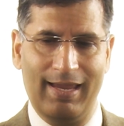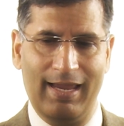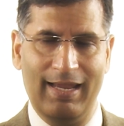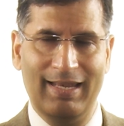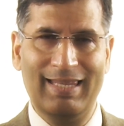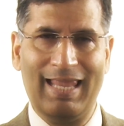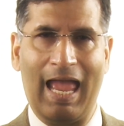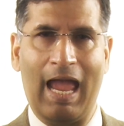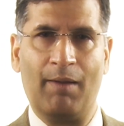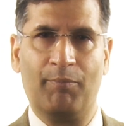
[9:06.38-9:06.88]

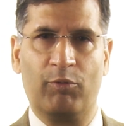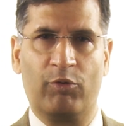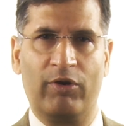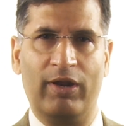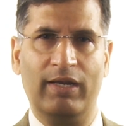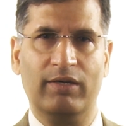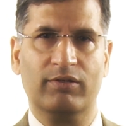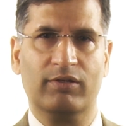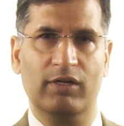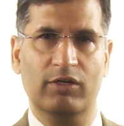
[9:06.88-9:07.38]

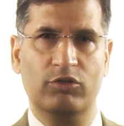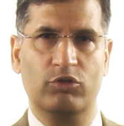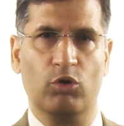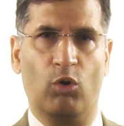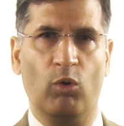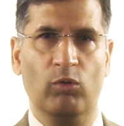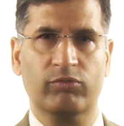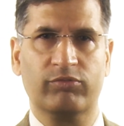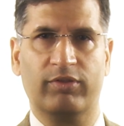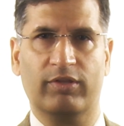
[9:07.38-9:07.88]
elaborate
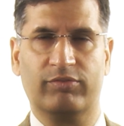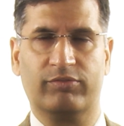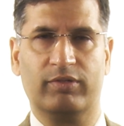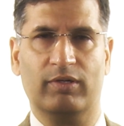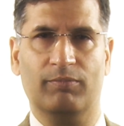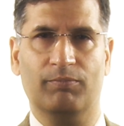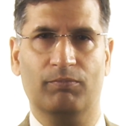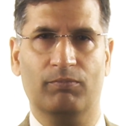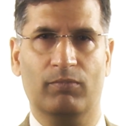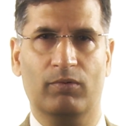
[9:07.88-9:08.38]
control
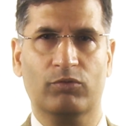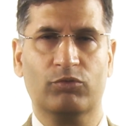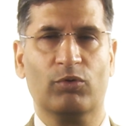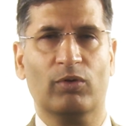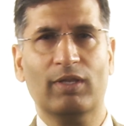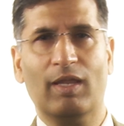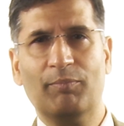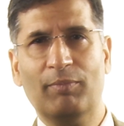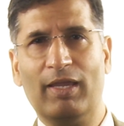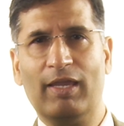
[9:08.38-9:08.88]
system. So
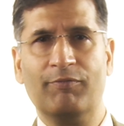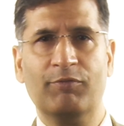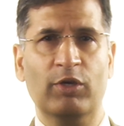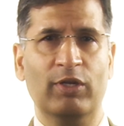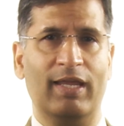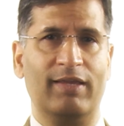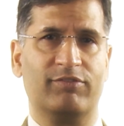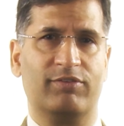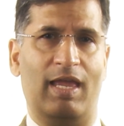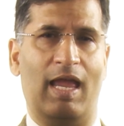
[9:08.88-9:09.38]
let me give you
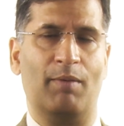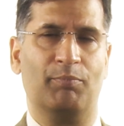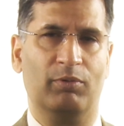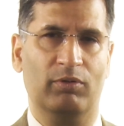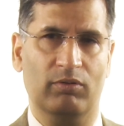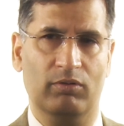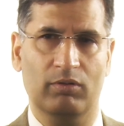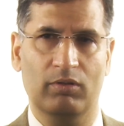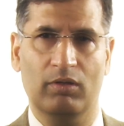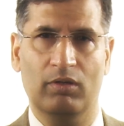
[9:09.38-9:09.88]
an
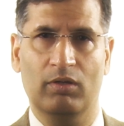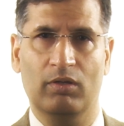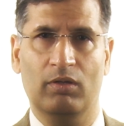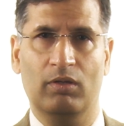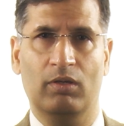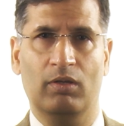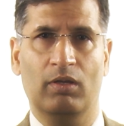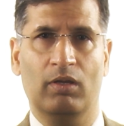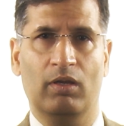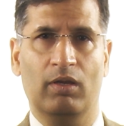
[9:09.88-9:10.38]
example.
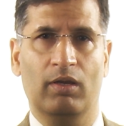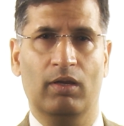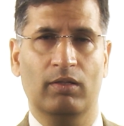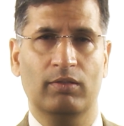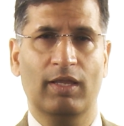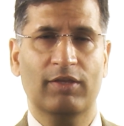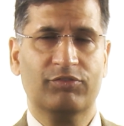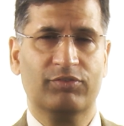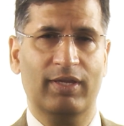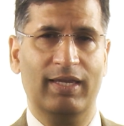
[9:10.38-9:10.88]

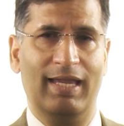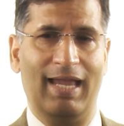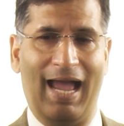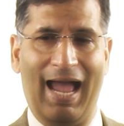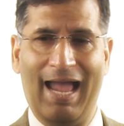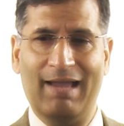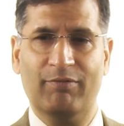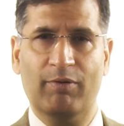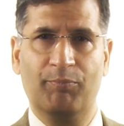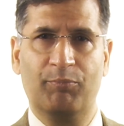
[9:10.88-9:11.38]
Let's say
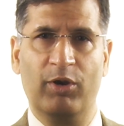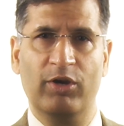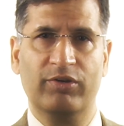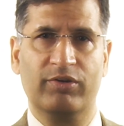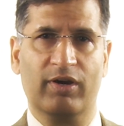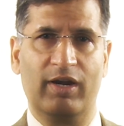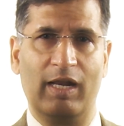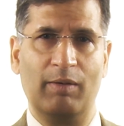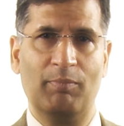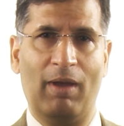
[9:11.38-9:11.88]
I have a
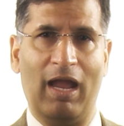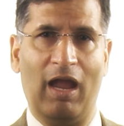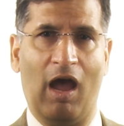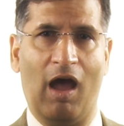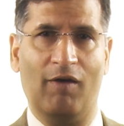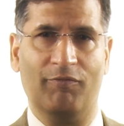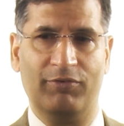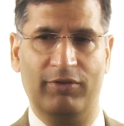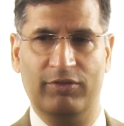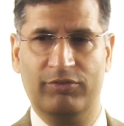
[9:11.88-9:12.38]
printer in my
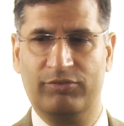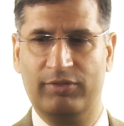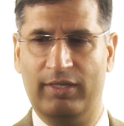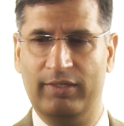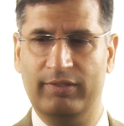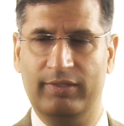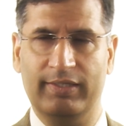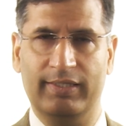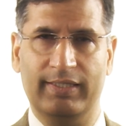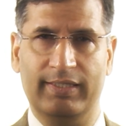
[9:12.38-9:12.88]
office
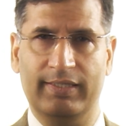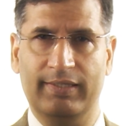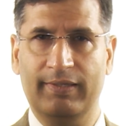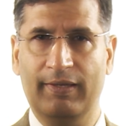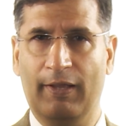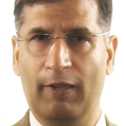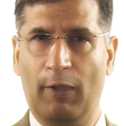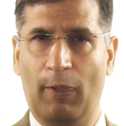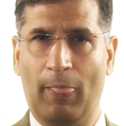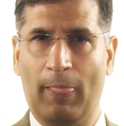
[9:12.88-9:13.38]
and the
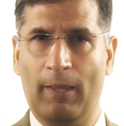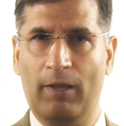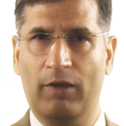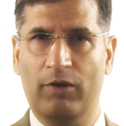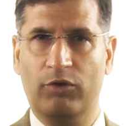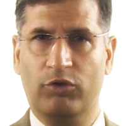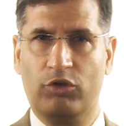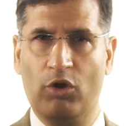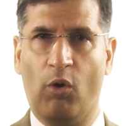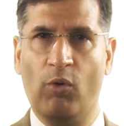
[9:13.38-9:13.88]

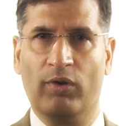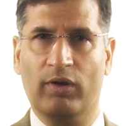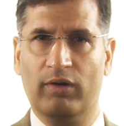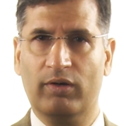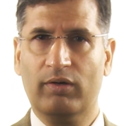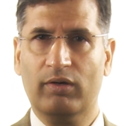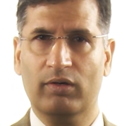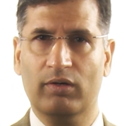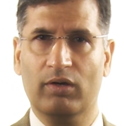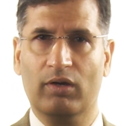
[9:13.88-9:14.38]

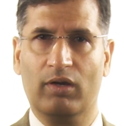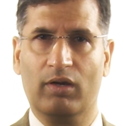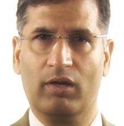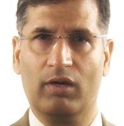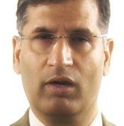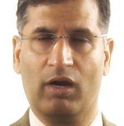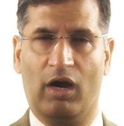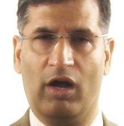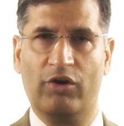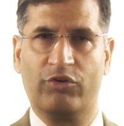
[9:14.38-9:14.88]
toner
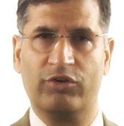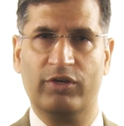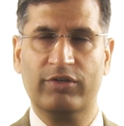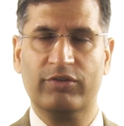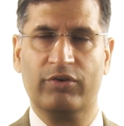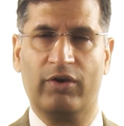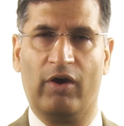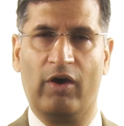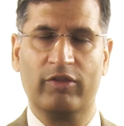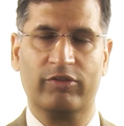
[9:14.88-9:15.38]

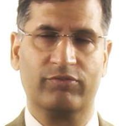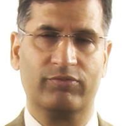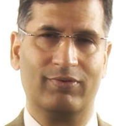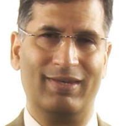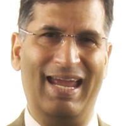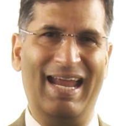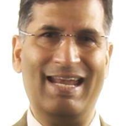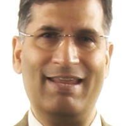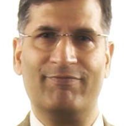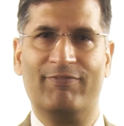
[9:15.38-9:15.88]
cartridge costs
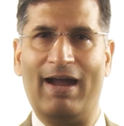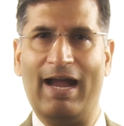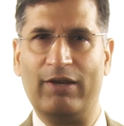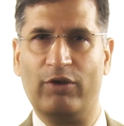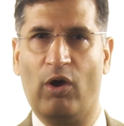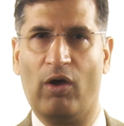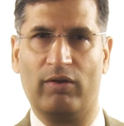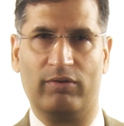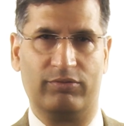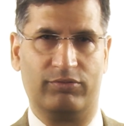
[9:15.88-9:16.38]

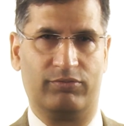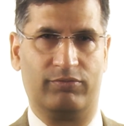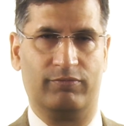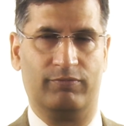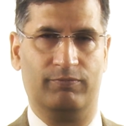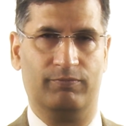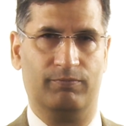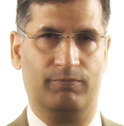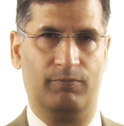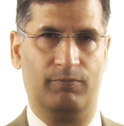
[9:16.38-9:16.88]
$85.